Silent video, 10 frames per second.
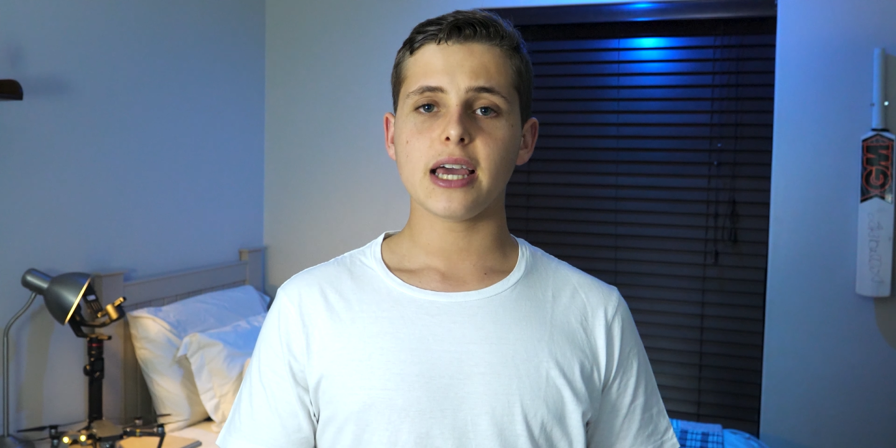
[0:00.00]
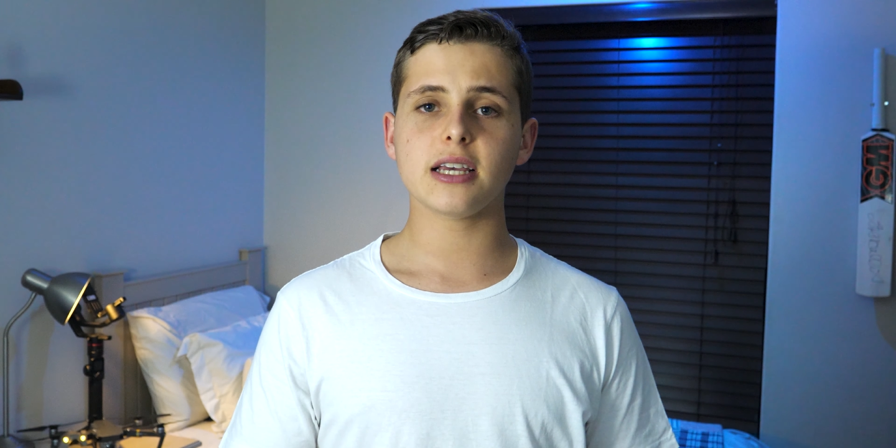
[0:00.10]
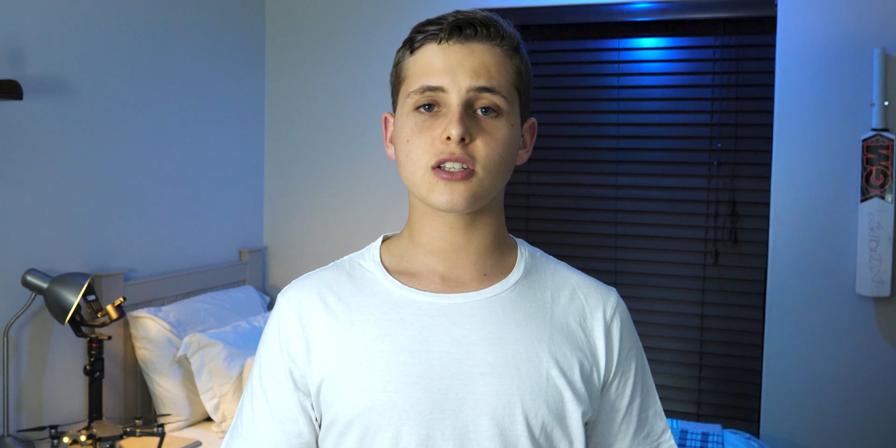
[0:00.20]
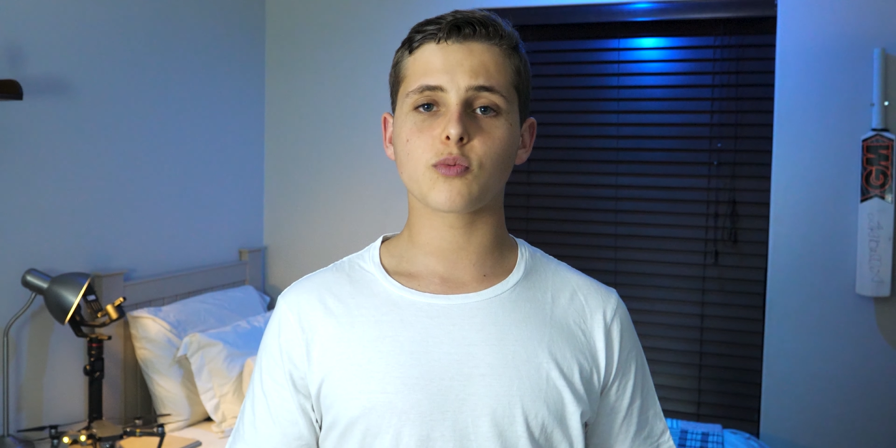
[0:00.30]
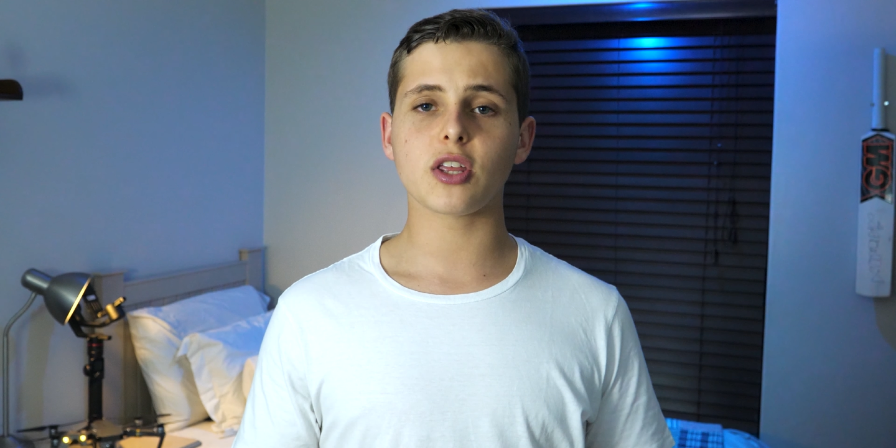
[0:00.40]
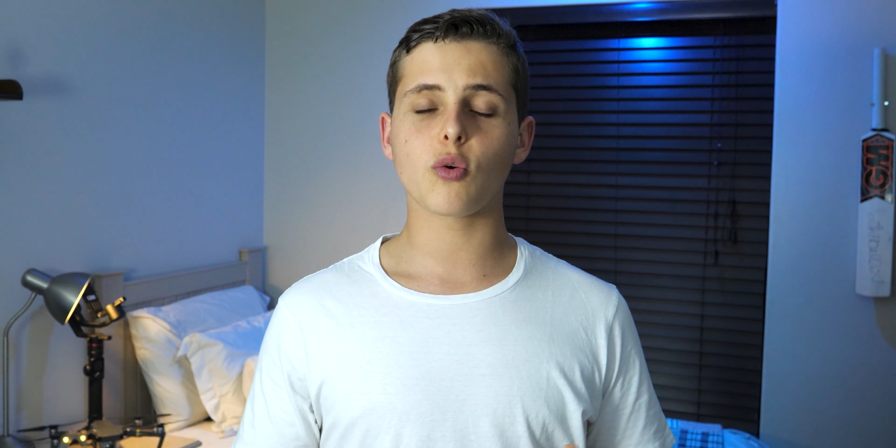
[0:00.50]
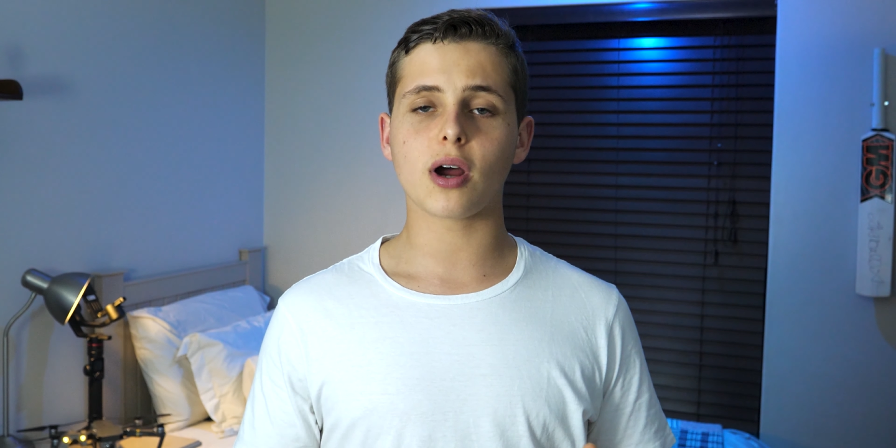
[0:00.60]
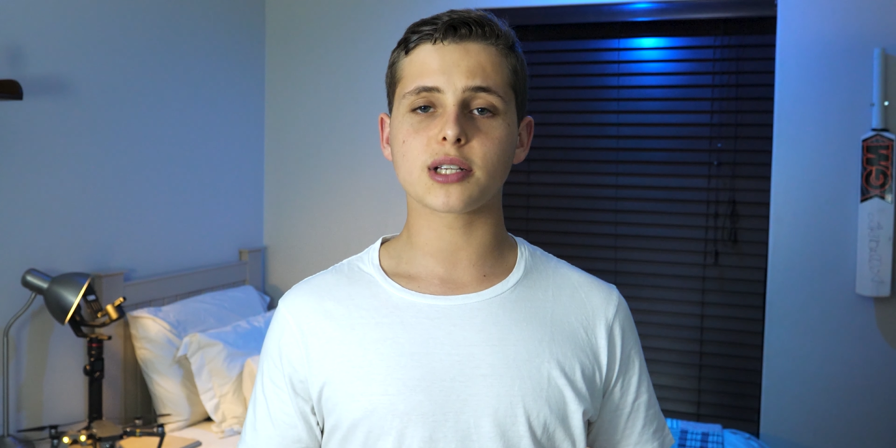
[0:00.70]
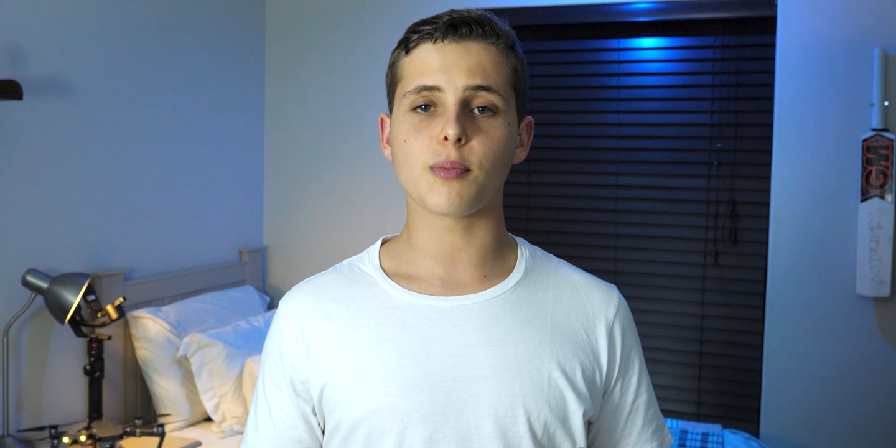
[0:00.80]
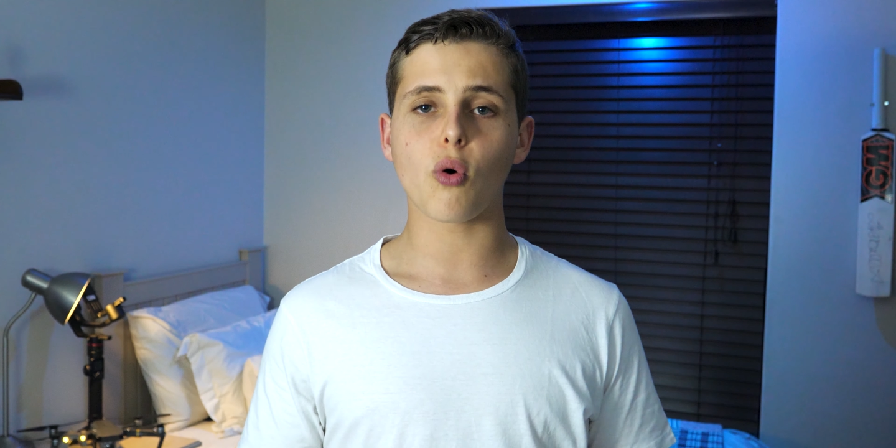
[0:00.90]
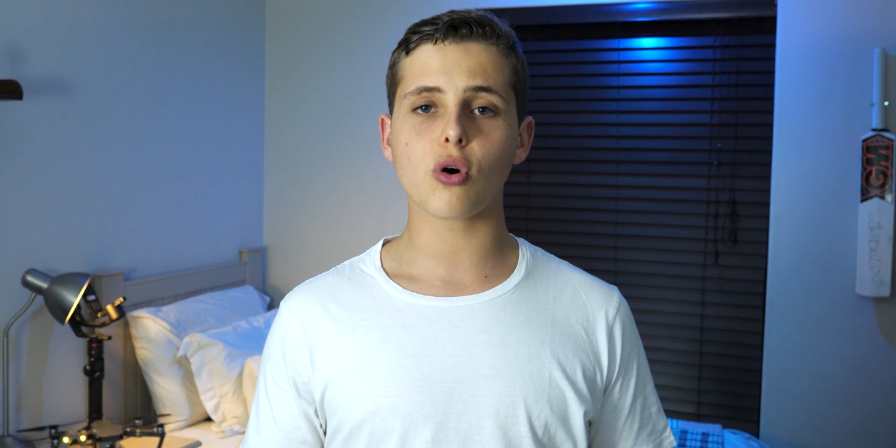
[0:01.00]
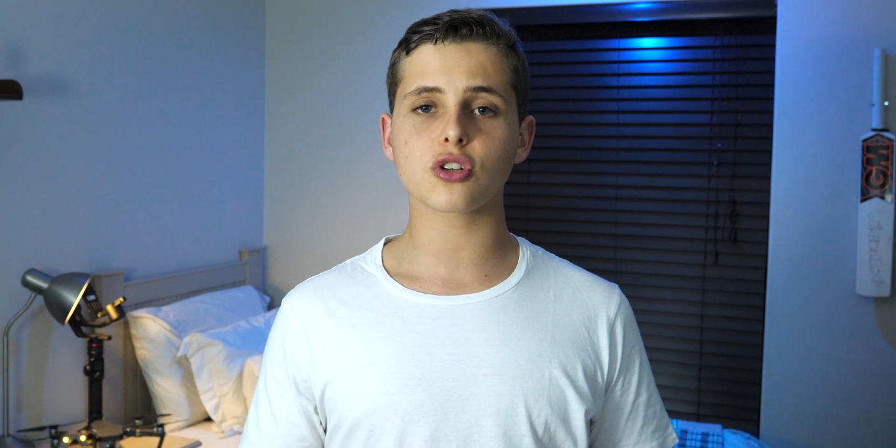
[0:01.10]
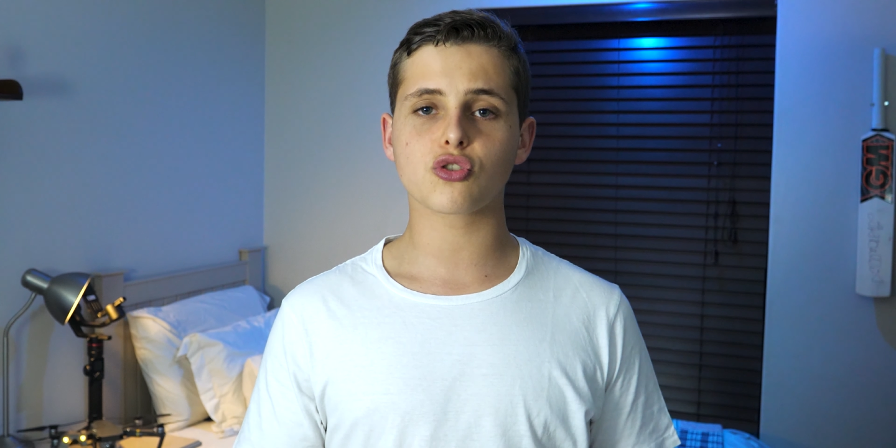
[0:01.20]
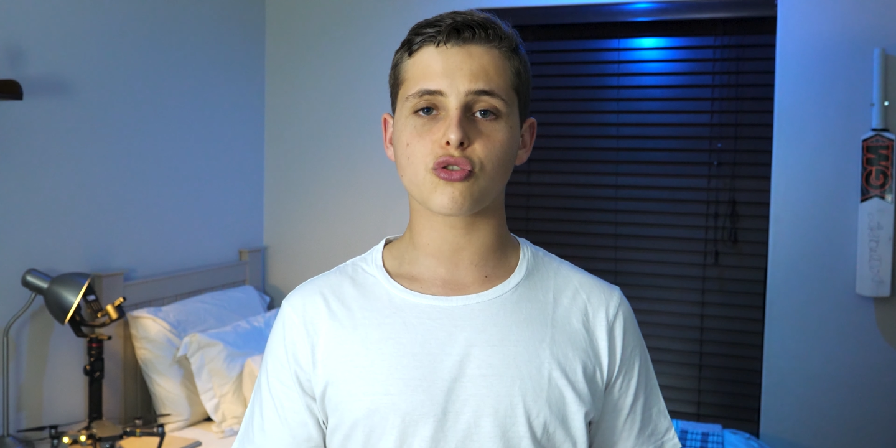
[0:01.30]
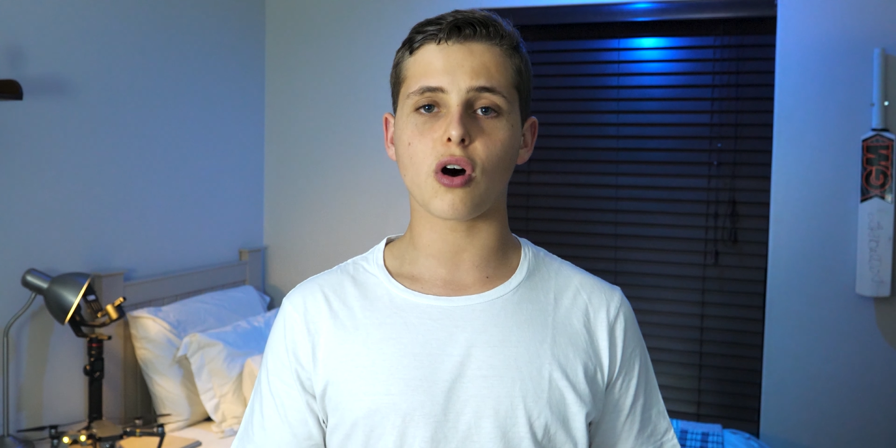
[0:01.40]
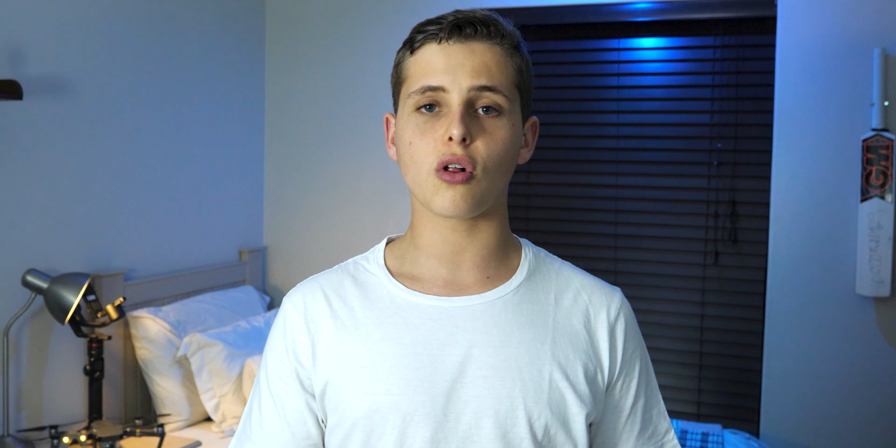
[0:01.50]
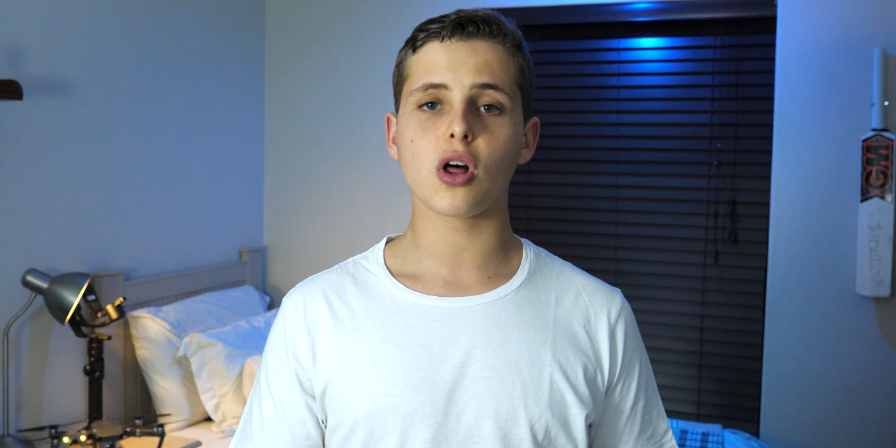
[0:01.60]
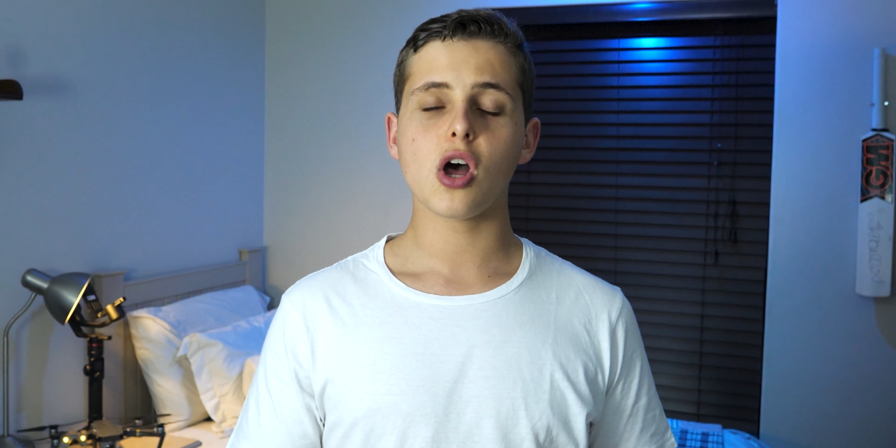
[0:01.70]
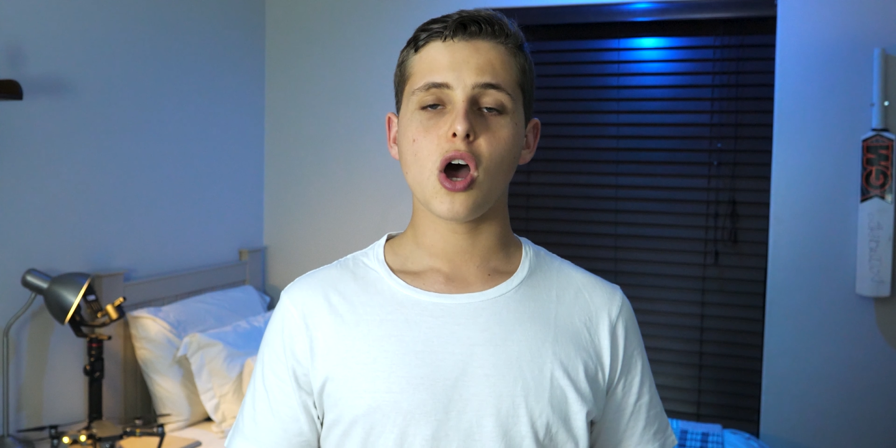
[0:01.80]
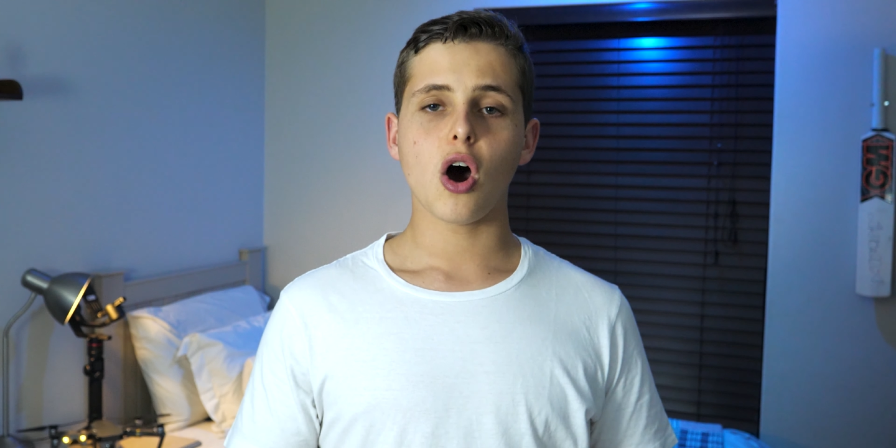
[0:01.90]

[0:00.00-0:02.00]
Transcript: is when you want more control